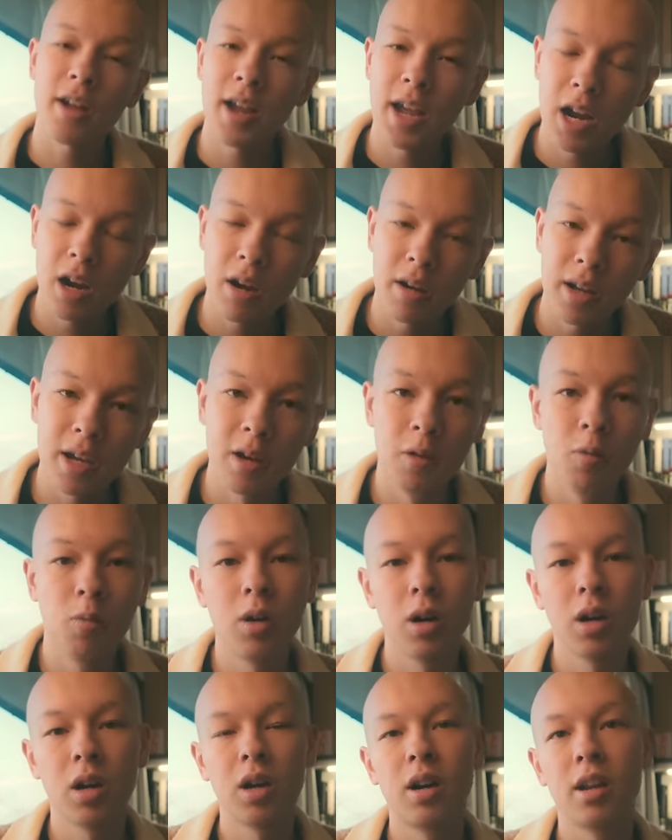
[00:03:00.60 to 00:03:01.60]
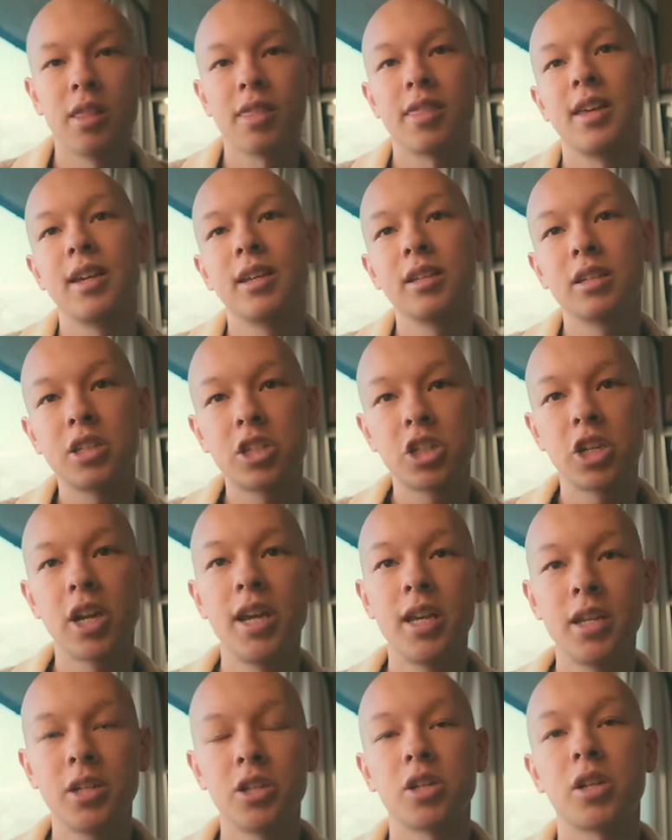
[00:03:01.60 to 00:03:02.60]
area where things
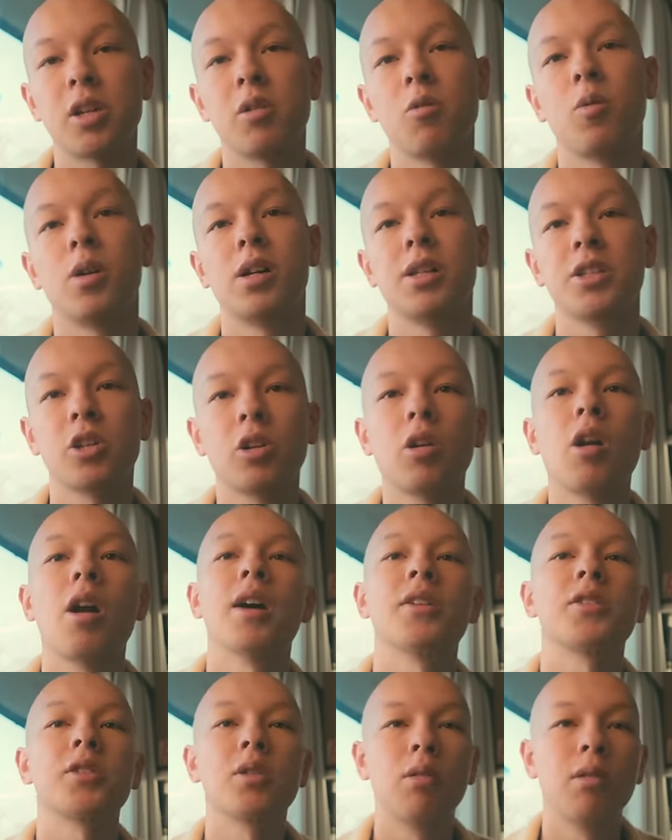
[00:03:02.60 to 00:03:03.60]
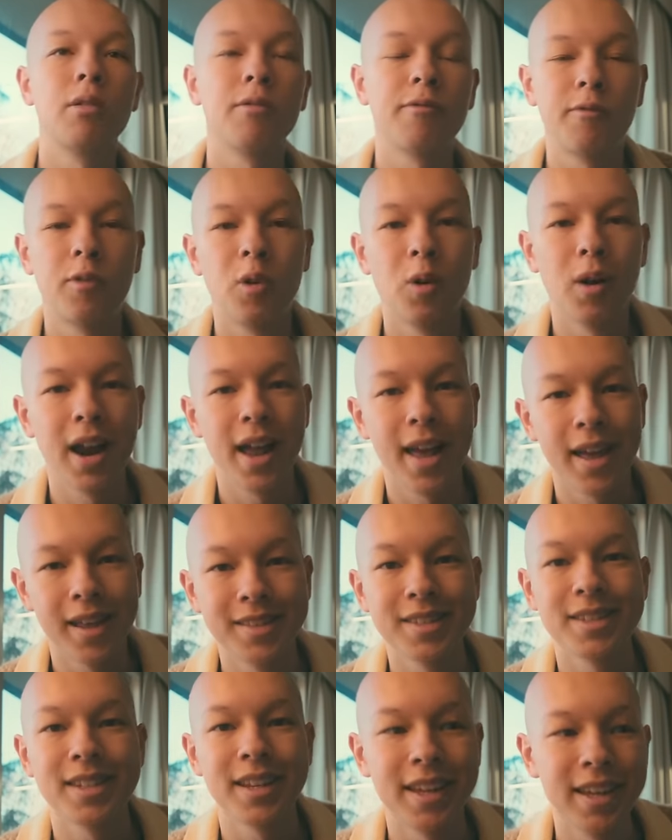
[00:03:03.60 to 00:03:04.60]
changed was cross-court
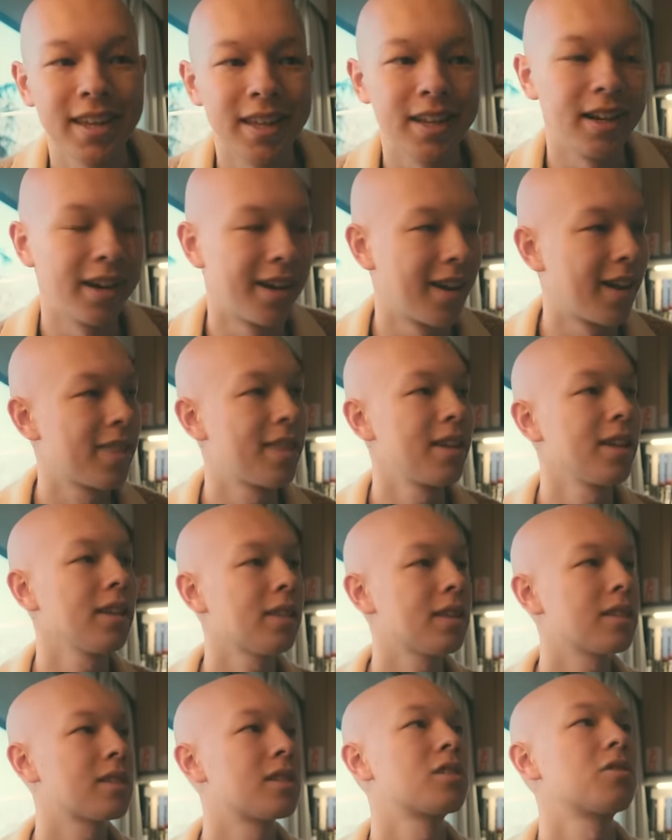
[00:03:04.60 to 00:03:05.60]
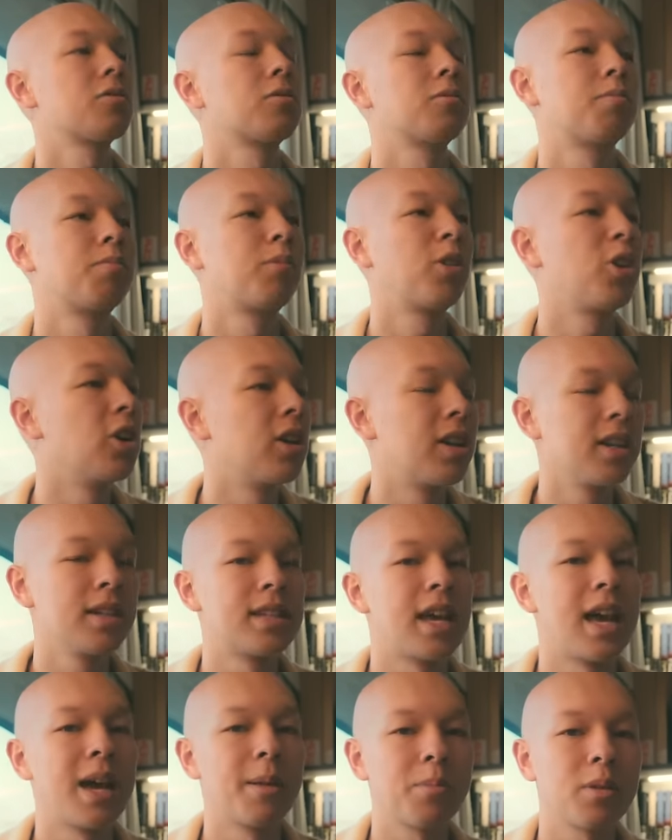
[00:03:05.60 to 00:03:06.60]
forehands in, and I think this is a good
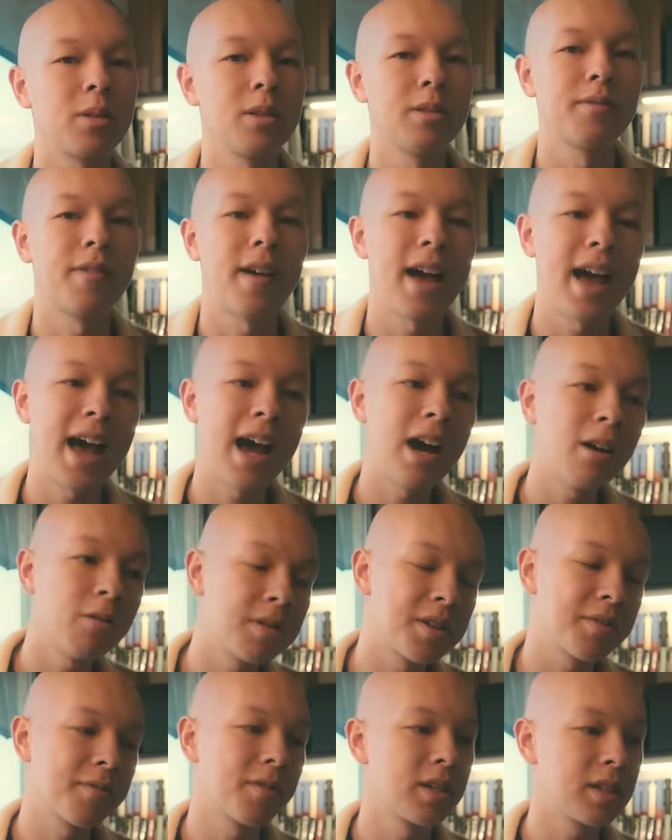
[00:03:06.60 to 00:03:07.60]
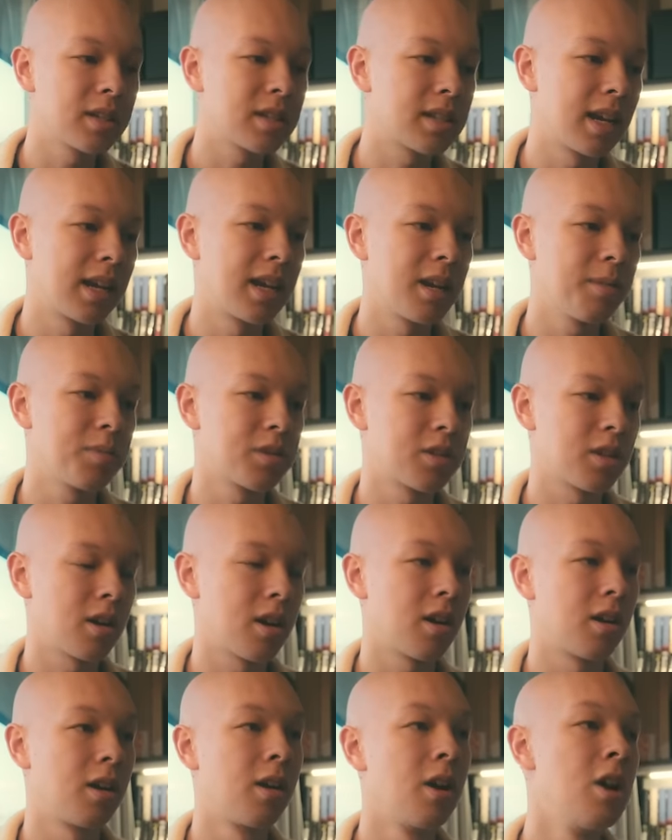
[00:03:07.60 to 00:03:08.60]
example of how different setups
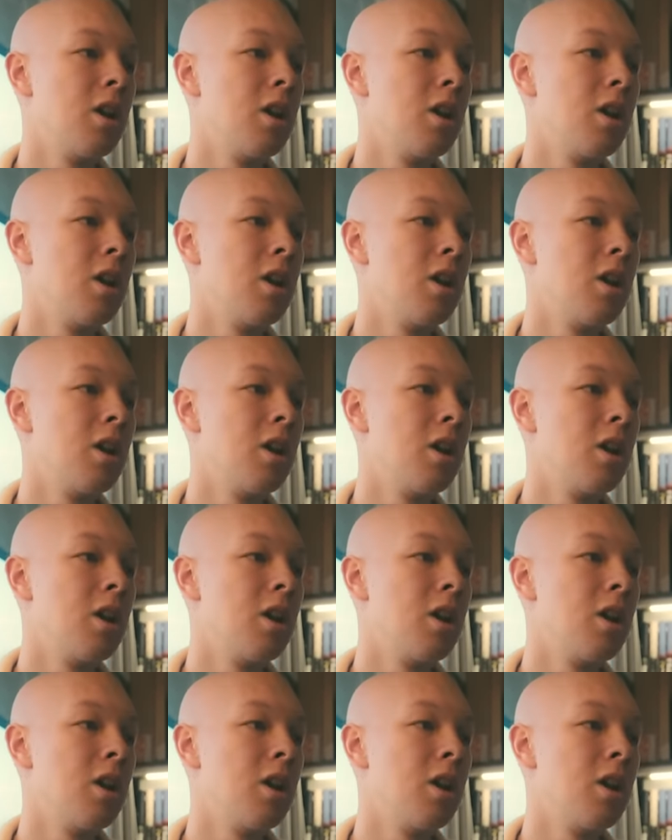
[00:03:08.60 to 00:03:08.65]
are